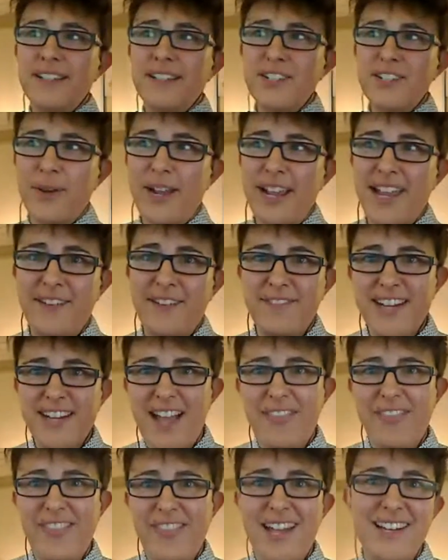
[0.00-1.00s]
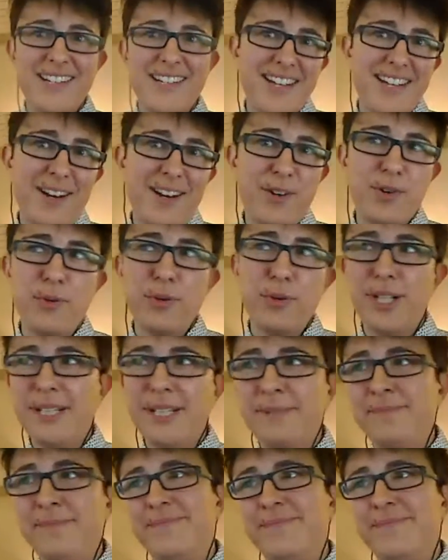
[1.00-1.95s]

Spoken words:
So I have not that .cool.